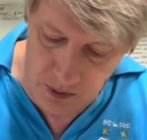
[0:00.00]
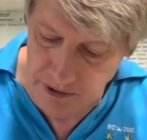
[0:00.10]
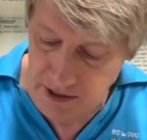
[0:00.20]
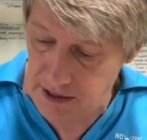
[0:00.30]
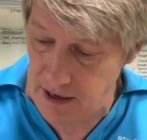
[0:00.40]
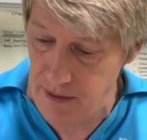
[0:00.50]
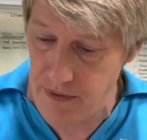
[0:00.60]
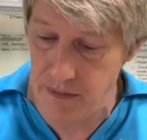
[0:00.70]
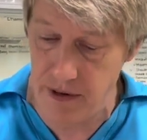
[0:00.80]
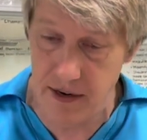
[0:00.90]
but they can
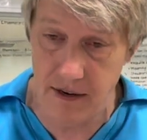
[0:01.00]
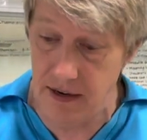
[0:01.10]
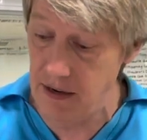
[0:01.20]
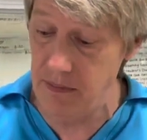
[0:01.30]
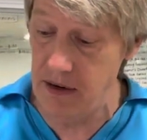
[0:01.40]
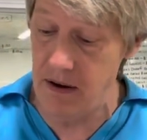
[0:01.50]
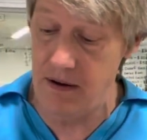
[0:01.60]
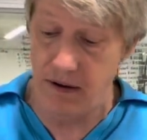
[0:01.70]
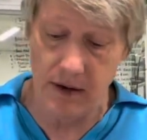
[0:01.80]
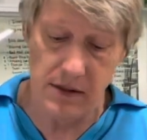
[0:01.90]
be big and they can be
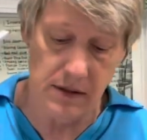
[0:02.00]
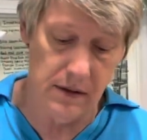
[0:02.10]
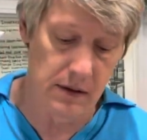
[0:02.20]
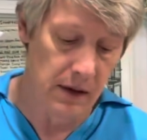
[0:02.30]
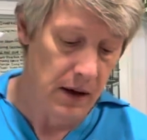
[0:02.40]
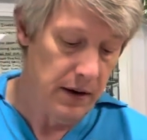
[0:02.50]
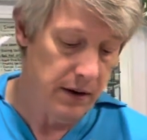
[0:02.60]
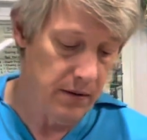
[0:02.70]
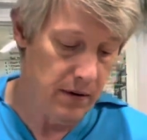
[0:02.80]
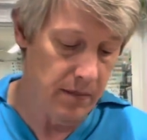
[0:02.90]
ornery. So
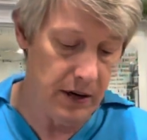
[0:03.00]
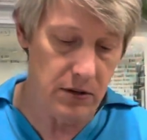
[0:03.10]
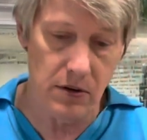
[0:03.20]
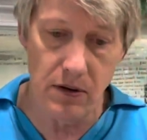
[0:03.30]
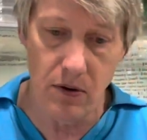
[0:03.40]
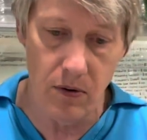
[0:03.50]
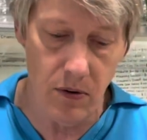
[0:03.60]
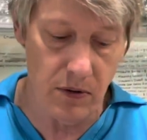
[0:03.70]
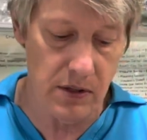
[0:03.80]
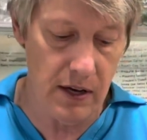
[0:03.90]
you want to make sure
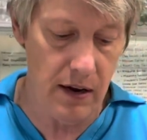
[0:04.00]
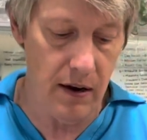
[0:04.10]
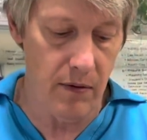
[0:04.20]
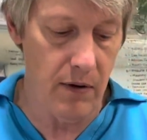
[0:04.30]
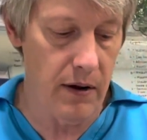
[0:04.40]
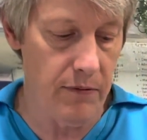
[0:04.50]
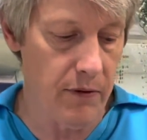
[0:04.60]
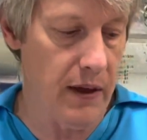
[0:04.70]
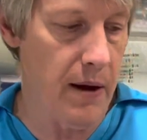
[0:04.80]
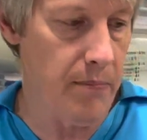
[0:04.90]
you're set and ready
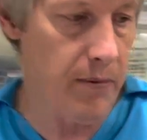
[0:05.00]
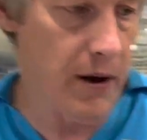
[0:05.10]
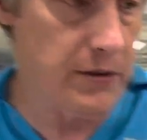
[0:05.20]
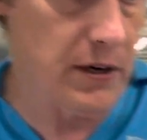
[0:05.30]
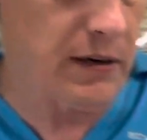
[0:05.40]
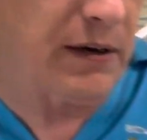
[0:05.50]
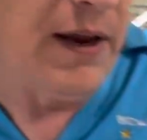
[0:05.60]
for that project.